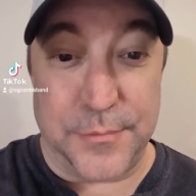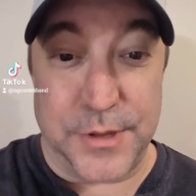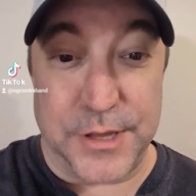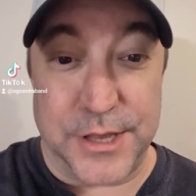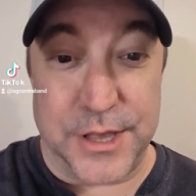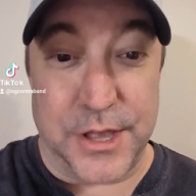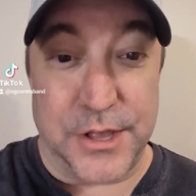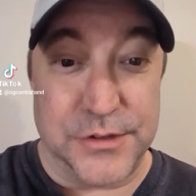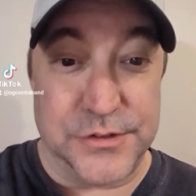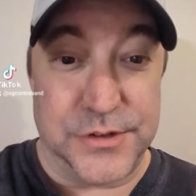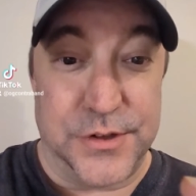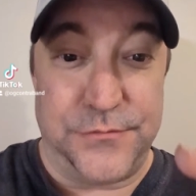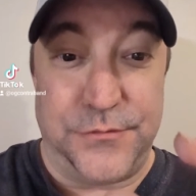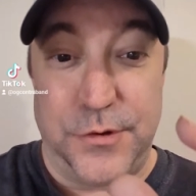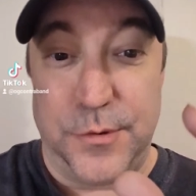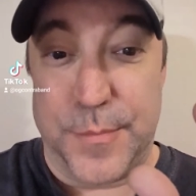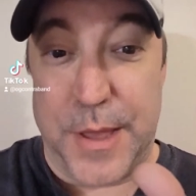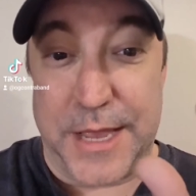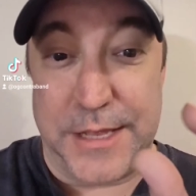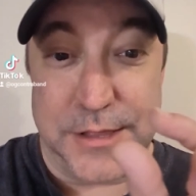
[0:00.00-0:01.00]
Because if
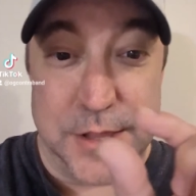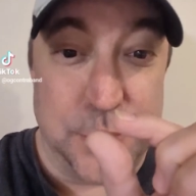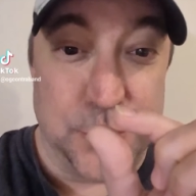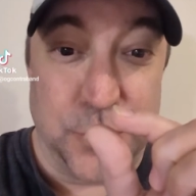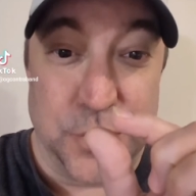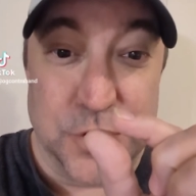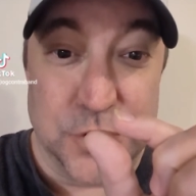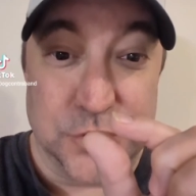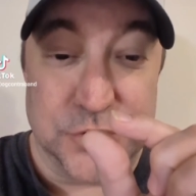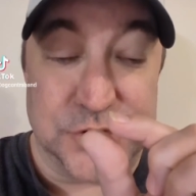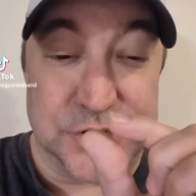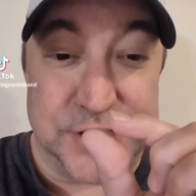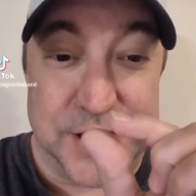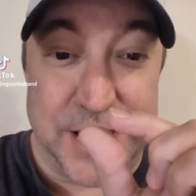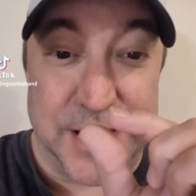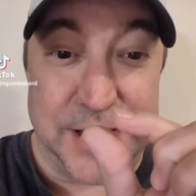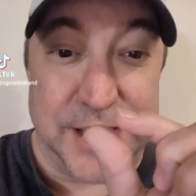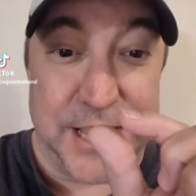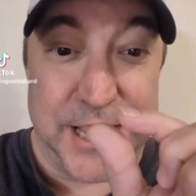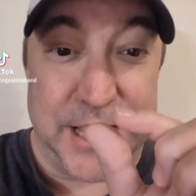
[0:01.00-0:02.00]
you make them real
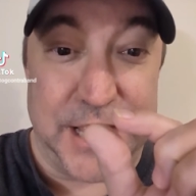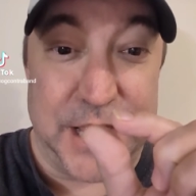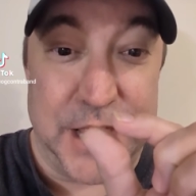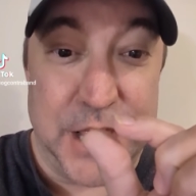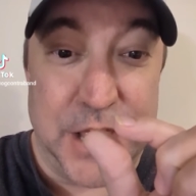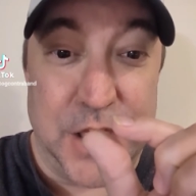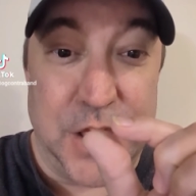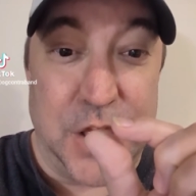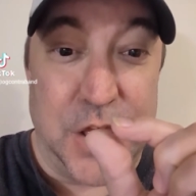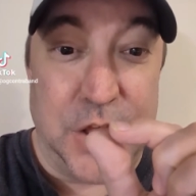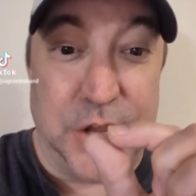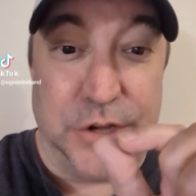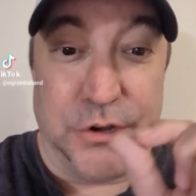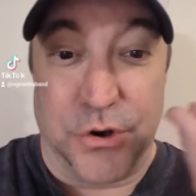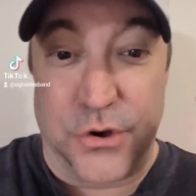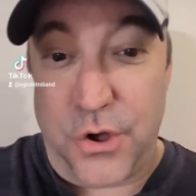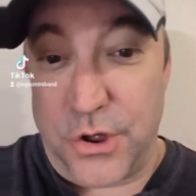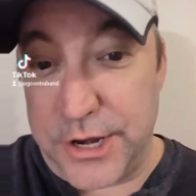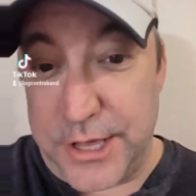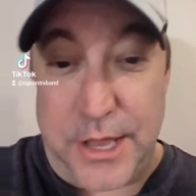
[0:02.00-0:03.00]
skinny,
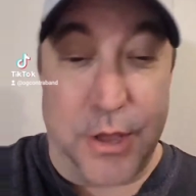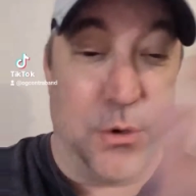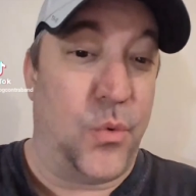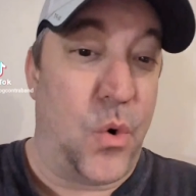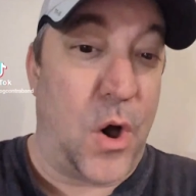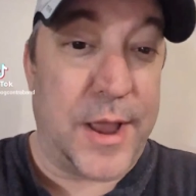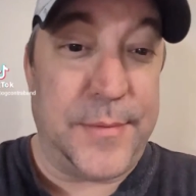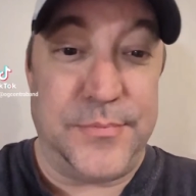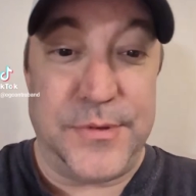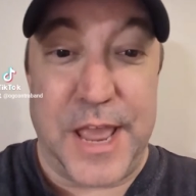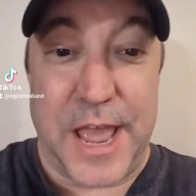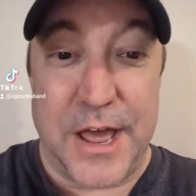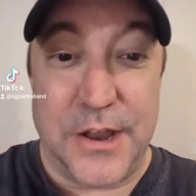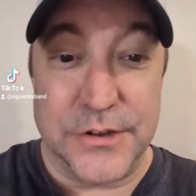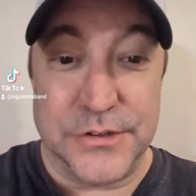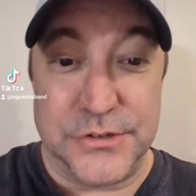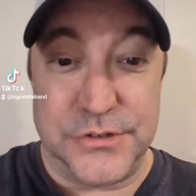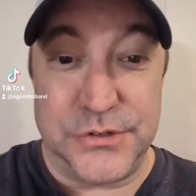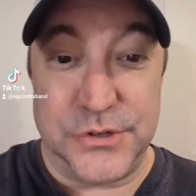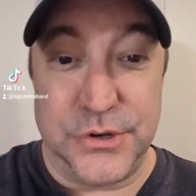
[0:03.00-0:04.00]
you're going to wiped
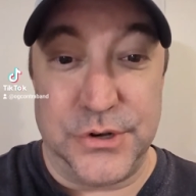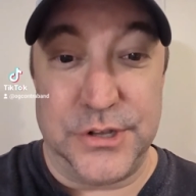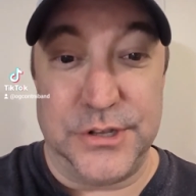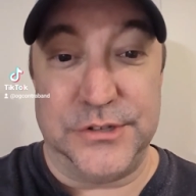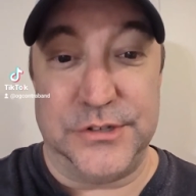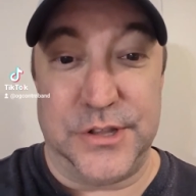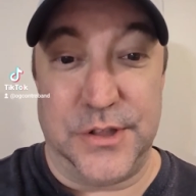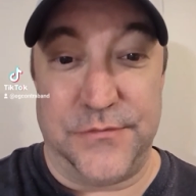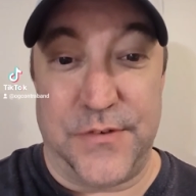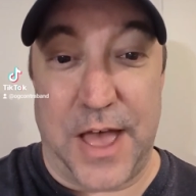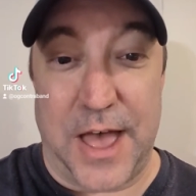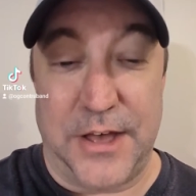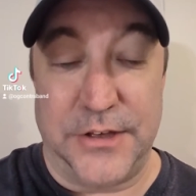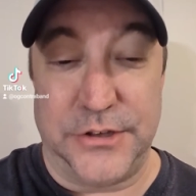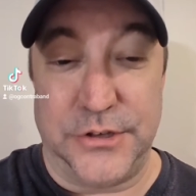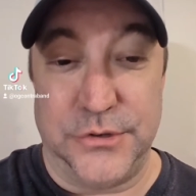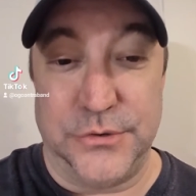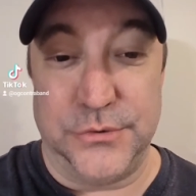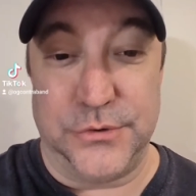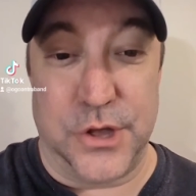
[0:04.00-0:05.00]
out as soon as the
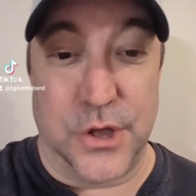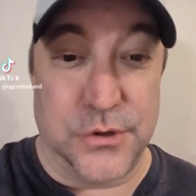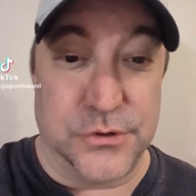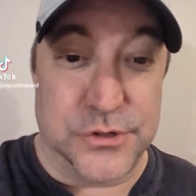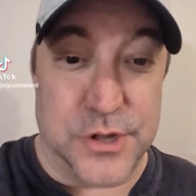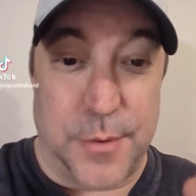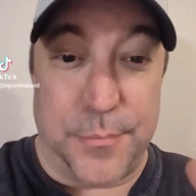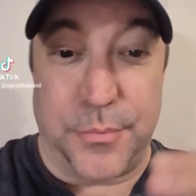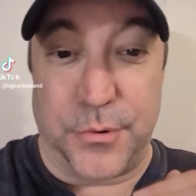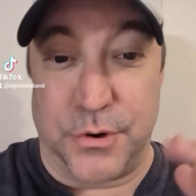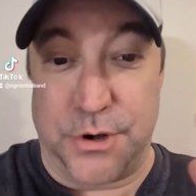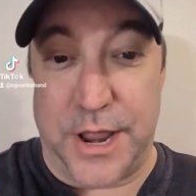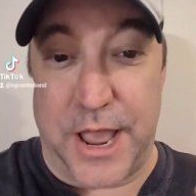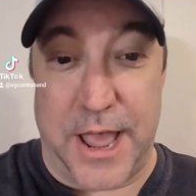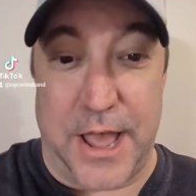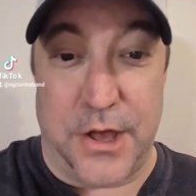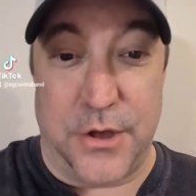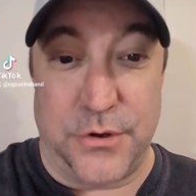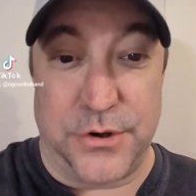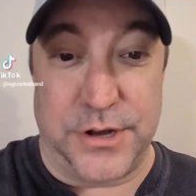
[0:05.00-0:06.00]
value goes up or
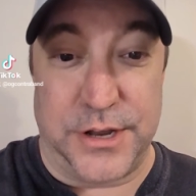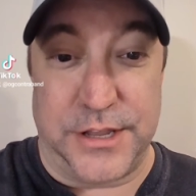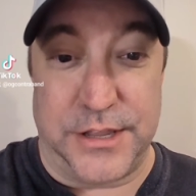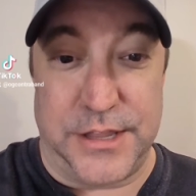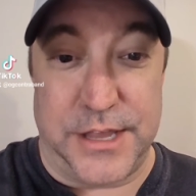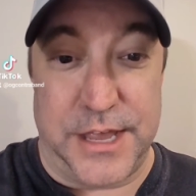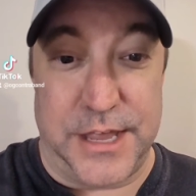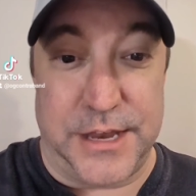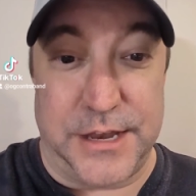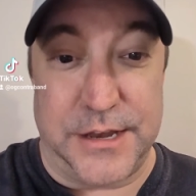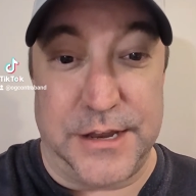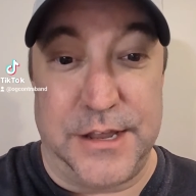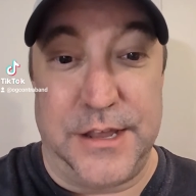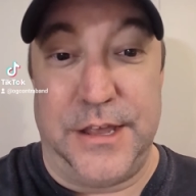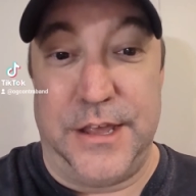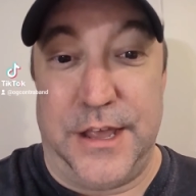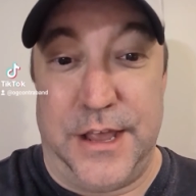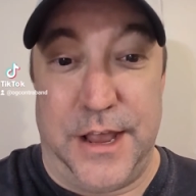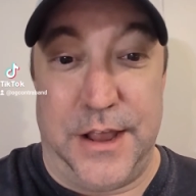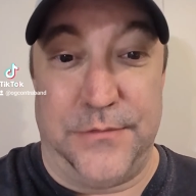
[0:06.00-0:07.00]
down. And then
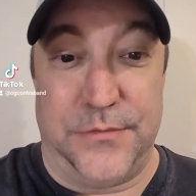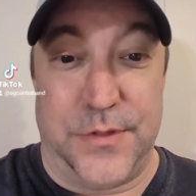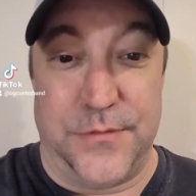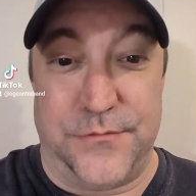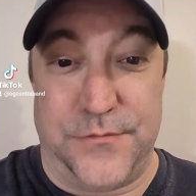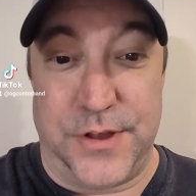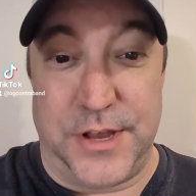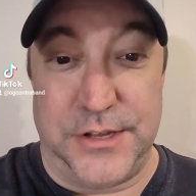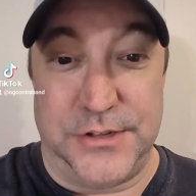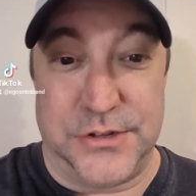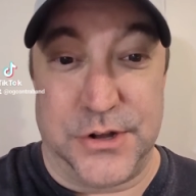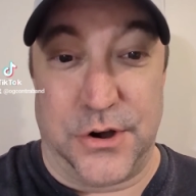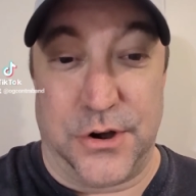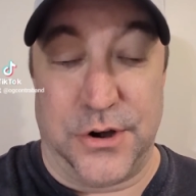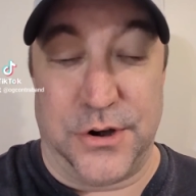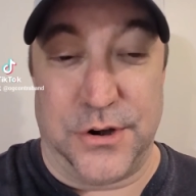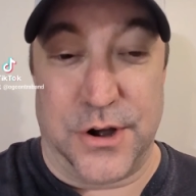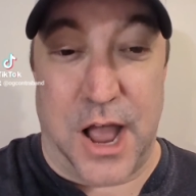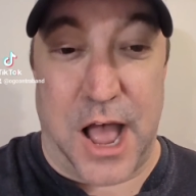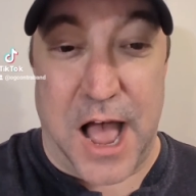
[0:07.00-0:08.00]
if the fees
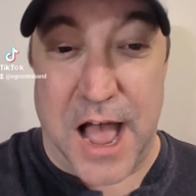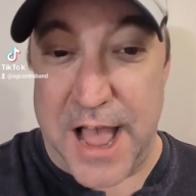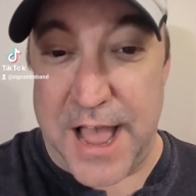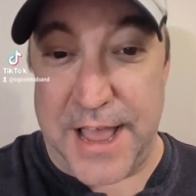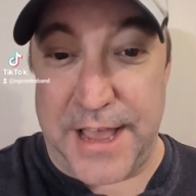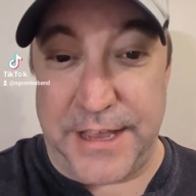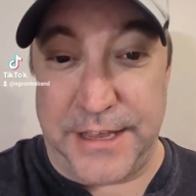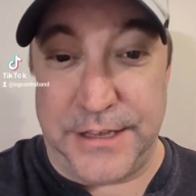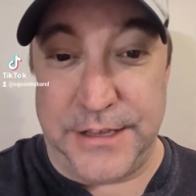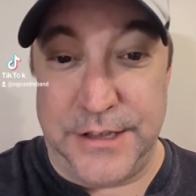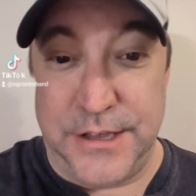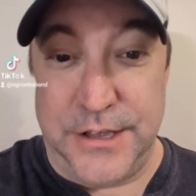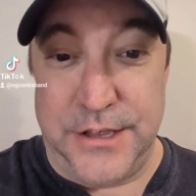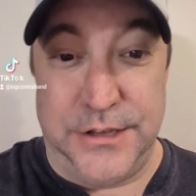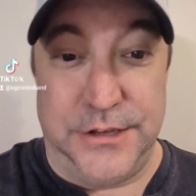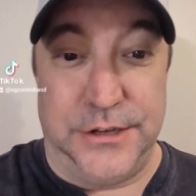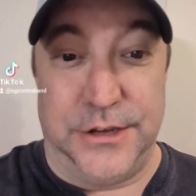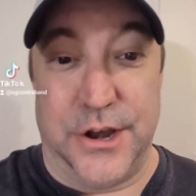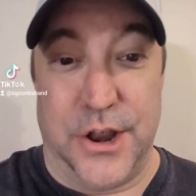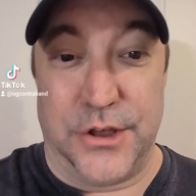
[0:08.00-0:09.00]
are high,
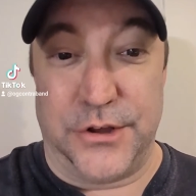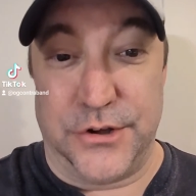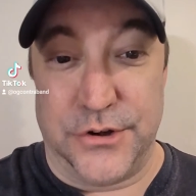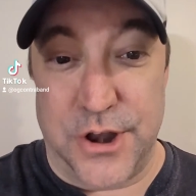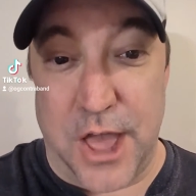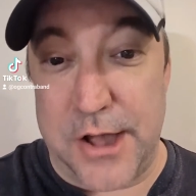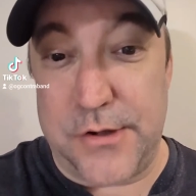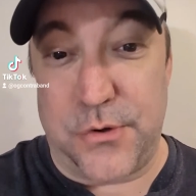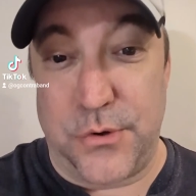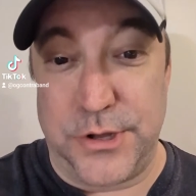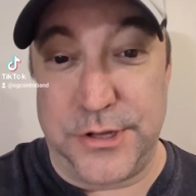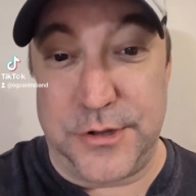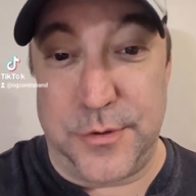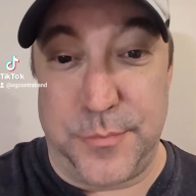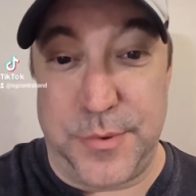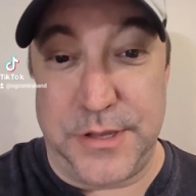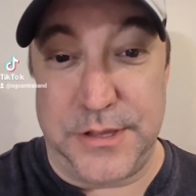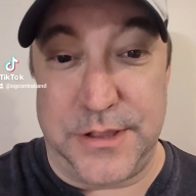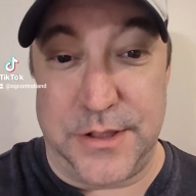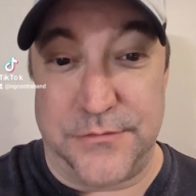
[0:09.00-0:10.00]
you know, you're not going to
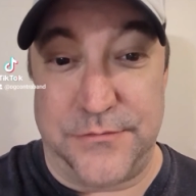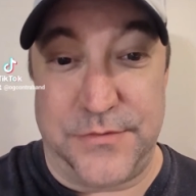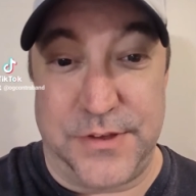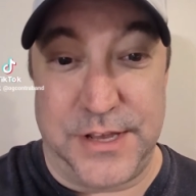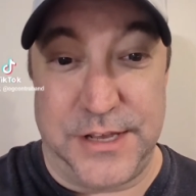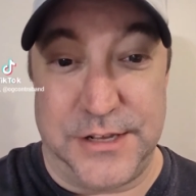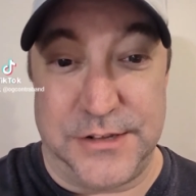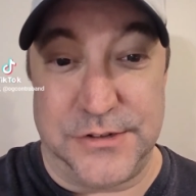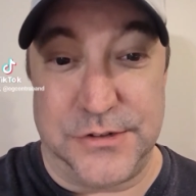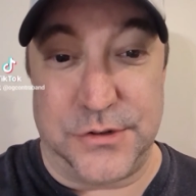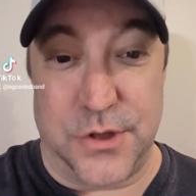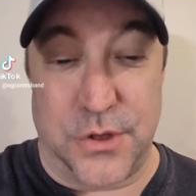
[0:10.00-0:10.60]
beat the fees.